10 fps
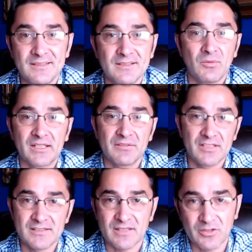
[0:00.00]
What
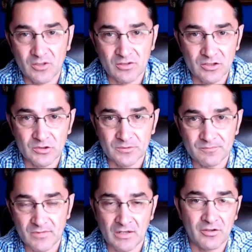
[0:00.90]
evidence are you going to do?
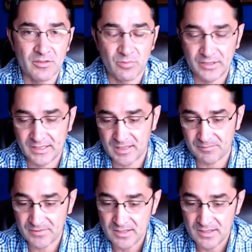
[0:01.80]
Are you going to bring up?